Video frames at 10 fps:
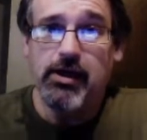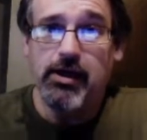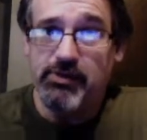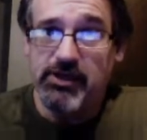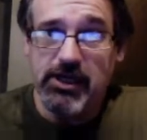
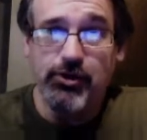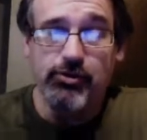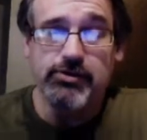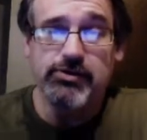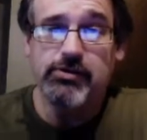
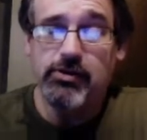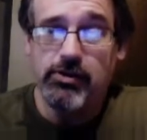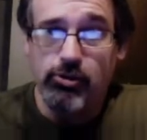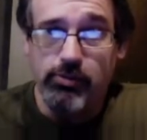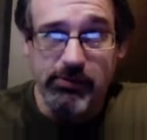Beginners,
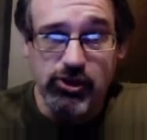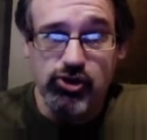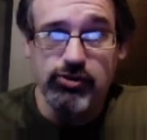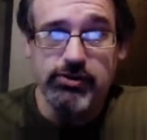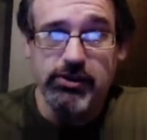you'll be able to
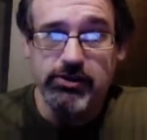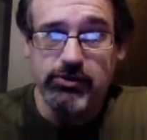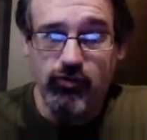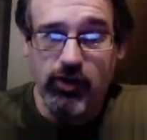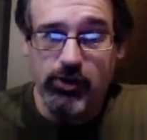use this
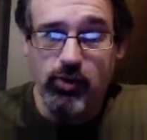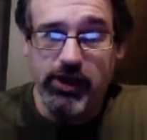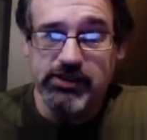right away.